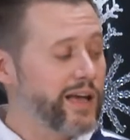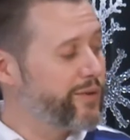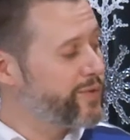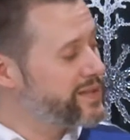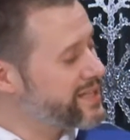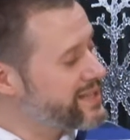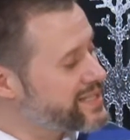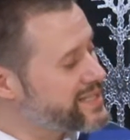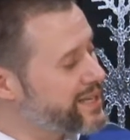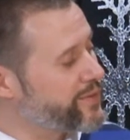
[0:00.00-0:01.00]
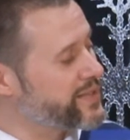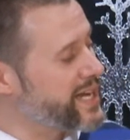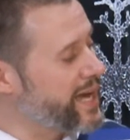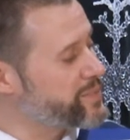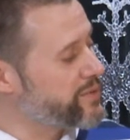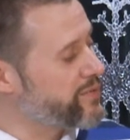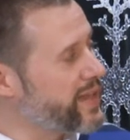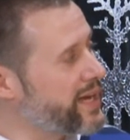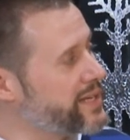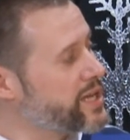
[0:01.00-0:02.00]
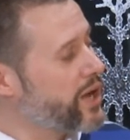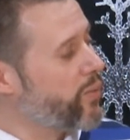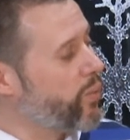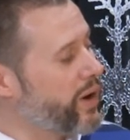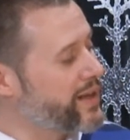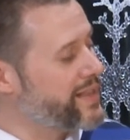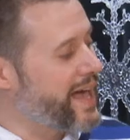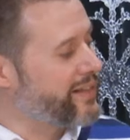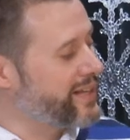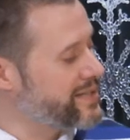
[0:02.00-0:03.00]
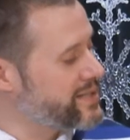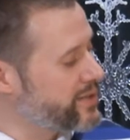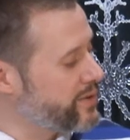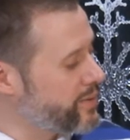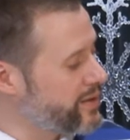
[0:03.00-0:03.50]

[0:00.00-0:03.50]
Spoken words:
If we did these different types of things, what could that lead to?